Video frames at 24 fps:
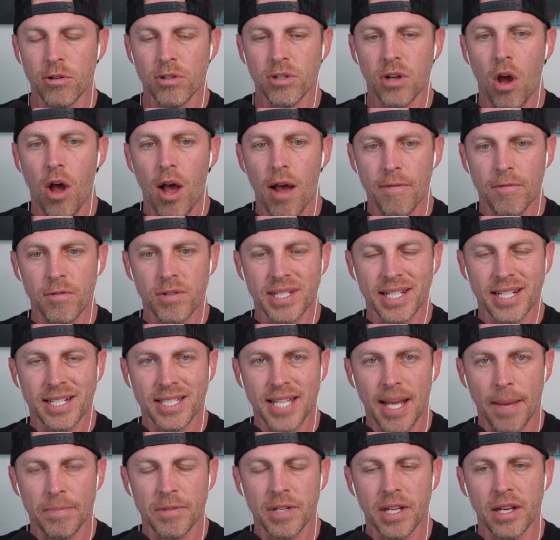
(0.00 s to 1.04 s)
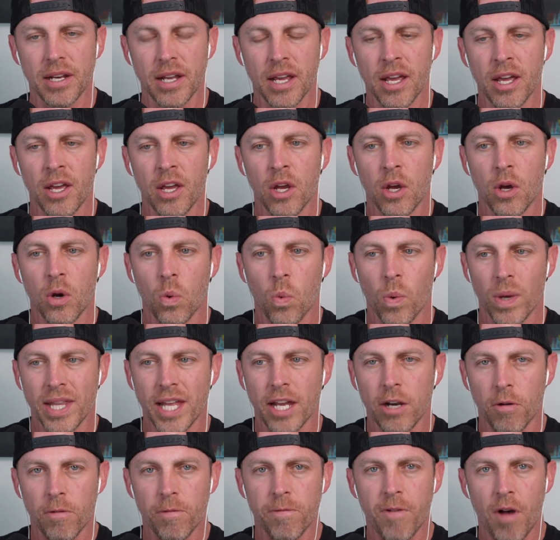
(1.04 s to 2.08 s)
offers accepted when they
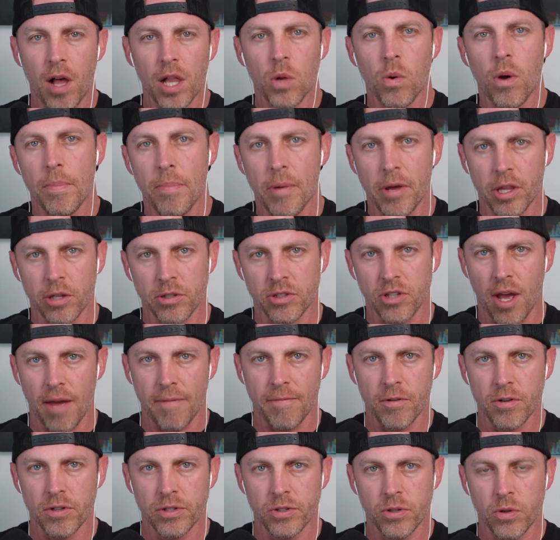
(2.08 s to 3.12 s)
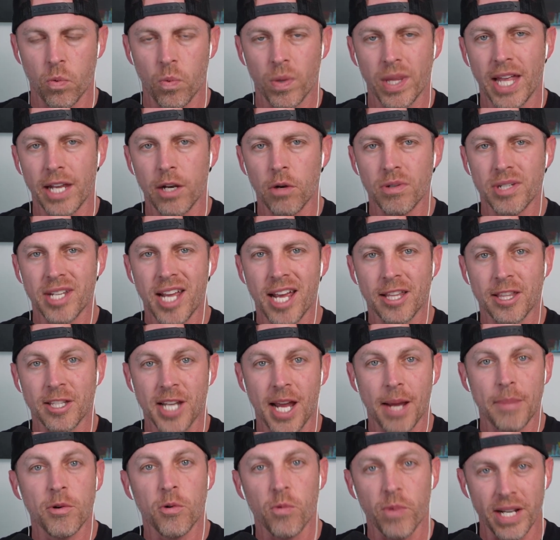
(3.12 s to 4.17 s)
don't follow up on those offers, when they don't take the
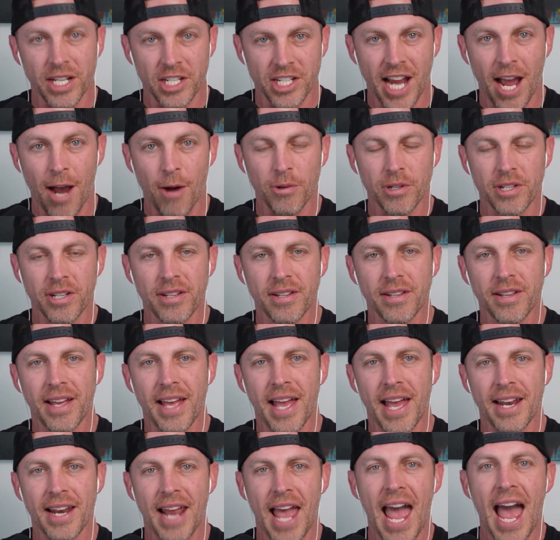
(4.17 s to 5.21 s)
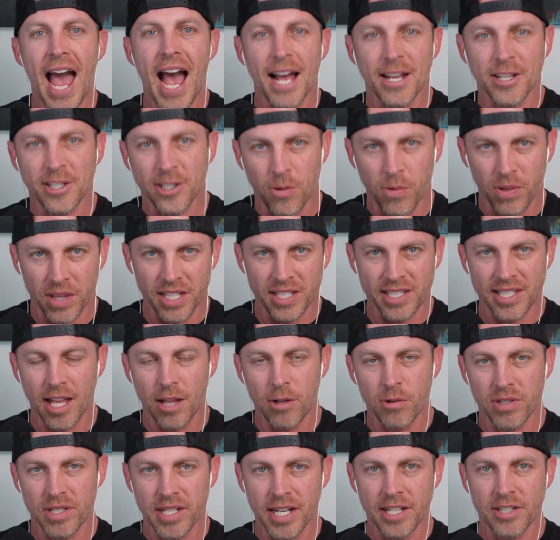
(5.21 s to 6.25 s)
time to reach out and ask what the
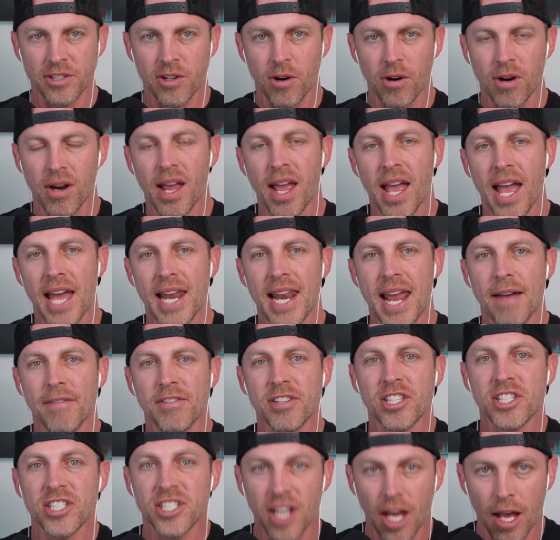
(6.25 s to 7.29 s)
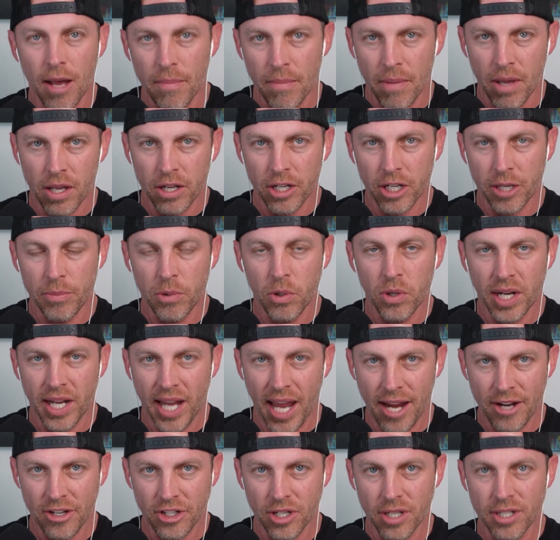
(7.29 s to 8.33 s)
seller's needs are and have some
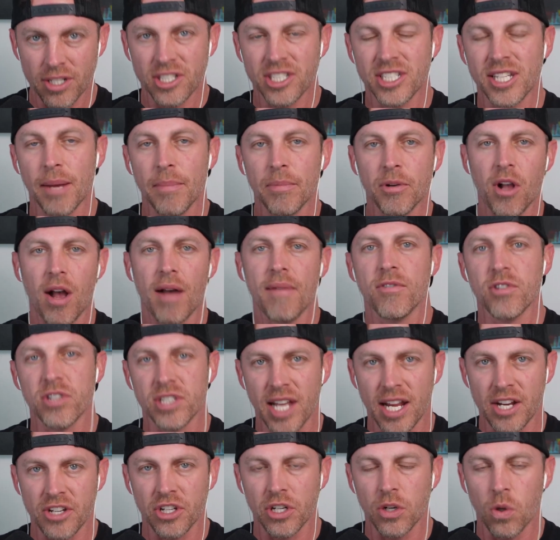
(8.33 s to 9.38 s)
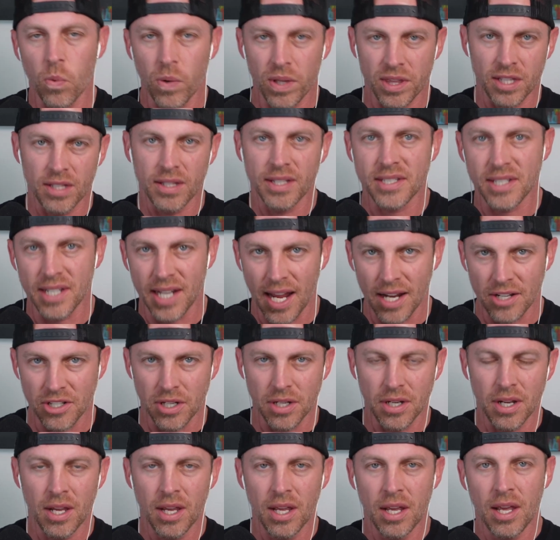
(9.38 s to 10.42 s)
communication, some conversation with the listing
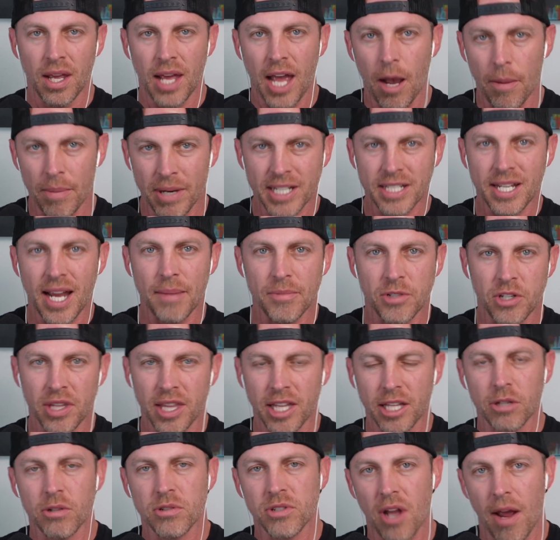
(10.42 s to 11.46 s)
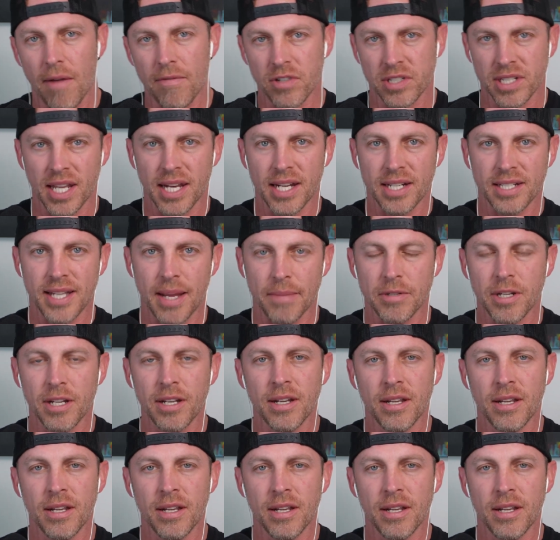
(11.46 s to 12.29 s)
agent? How many times do you think those offers get accepted?